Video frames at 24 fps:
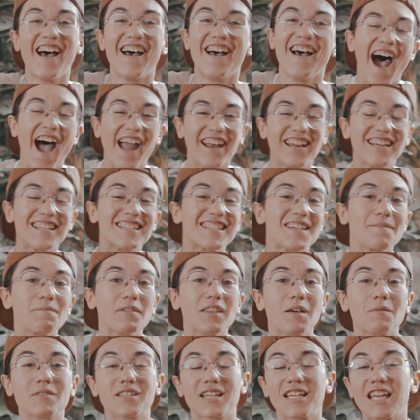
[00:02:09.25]
I needed something
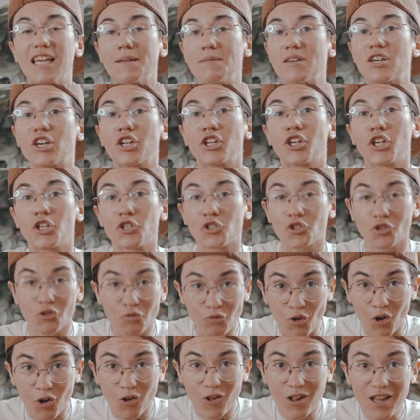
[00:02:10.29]
that was gonna give me good
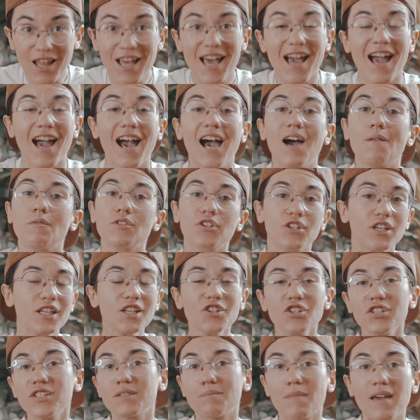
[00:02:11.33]
control and was gonna
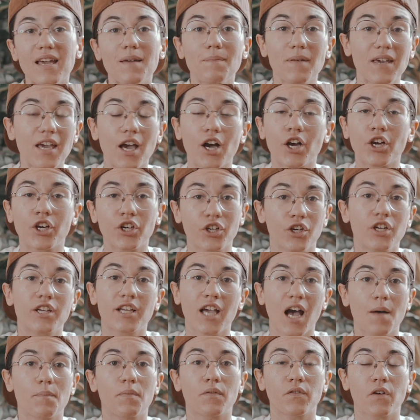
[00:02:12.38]
just make me a good
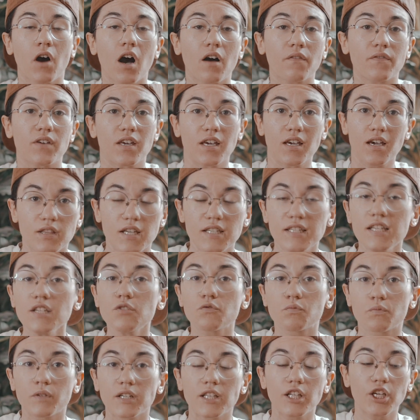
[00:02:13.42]
cup of coffee. This
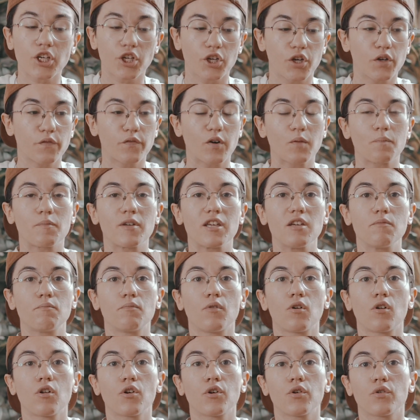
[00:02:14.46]
is really good for
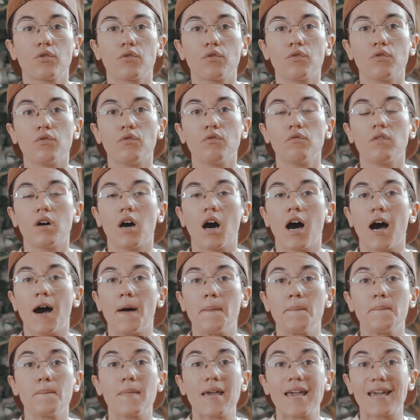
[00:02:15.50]
people who
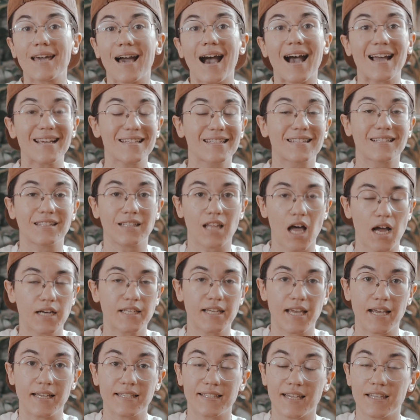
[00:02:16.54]
make iced
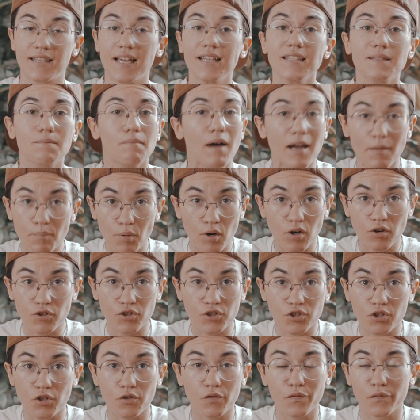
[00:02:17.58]
lattes, and that's my
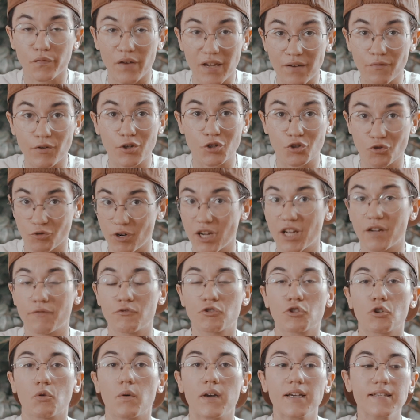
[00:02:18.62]
personal favorite drink of
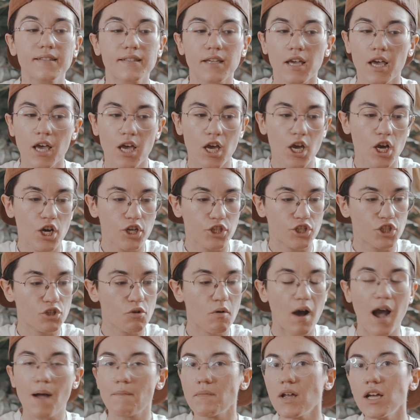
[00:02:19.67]
choice. So
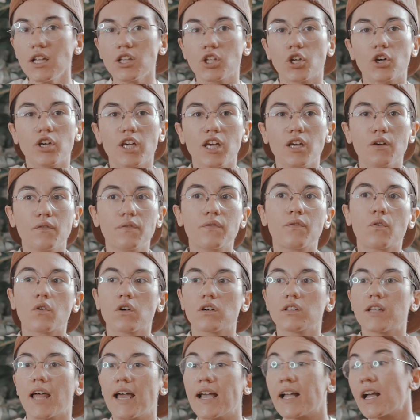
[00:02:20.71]
I'm not looking
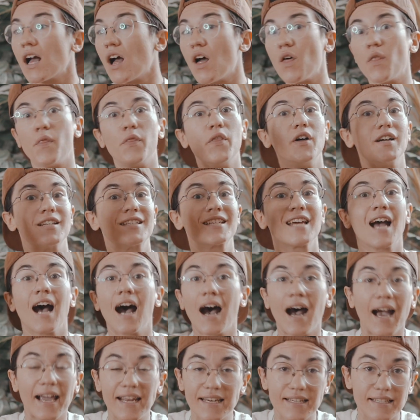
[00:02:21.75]
for like the
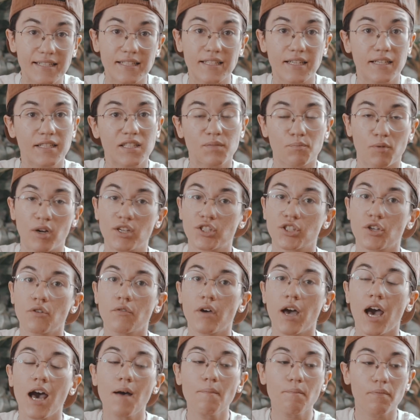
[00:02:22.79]
tightest espresso
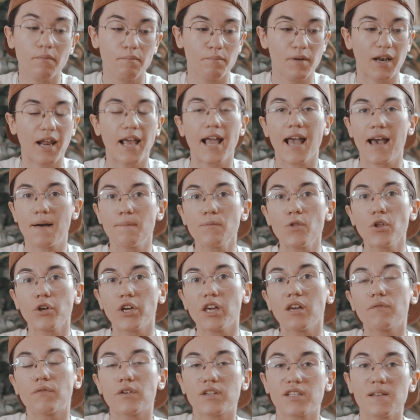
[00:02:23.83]
cup, but I am
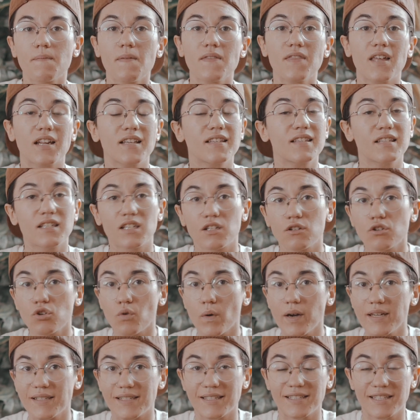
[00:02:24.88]
looking for something that is still
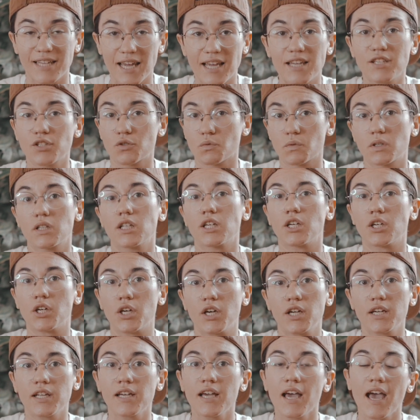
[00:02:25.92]
going to taste really
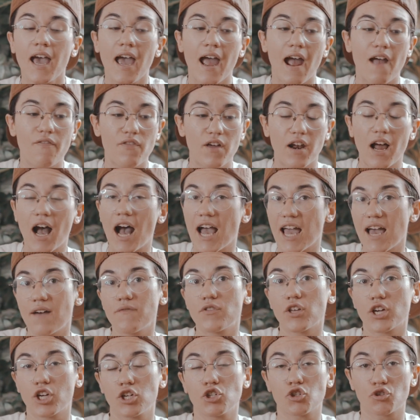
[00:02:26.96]
good and that I have
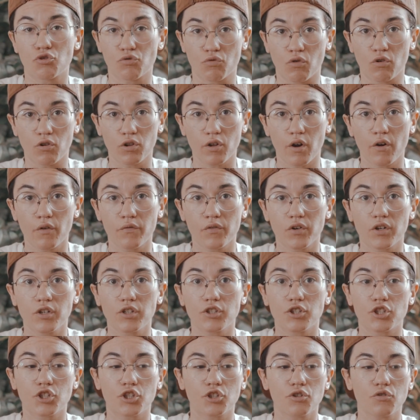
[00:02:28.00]
the control
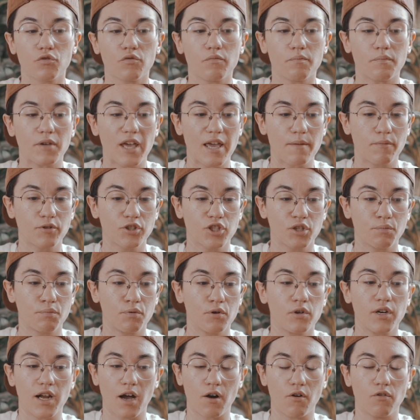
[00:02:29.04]
over to be able to
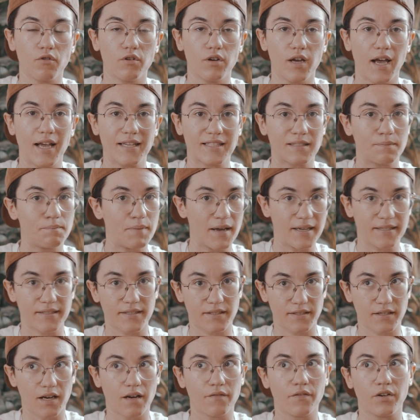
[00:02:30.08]
put out as
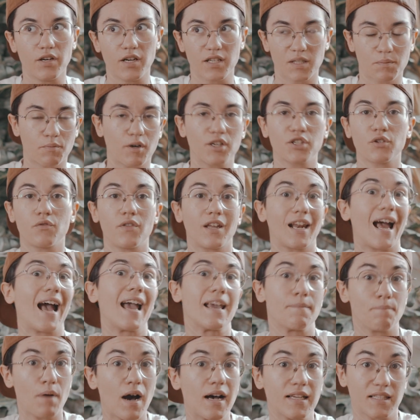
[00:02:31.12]
best of an espresso that
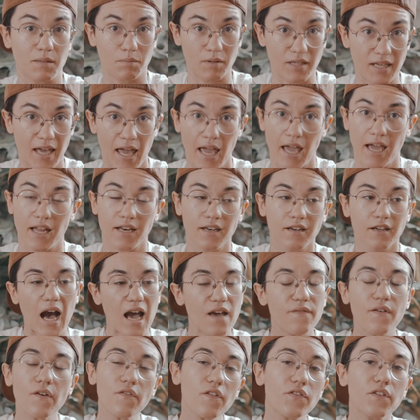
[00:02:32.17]
I possibly can.
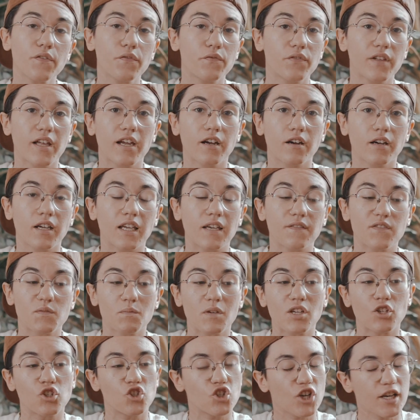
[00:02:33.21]
I found that the Flair gives
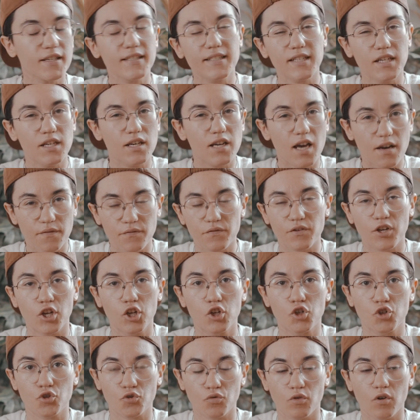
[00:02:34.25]
me just enough
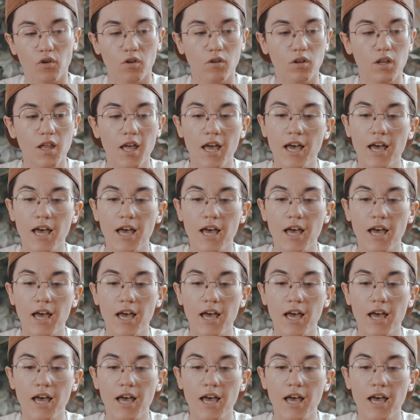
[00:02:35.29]
control.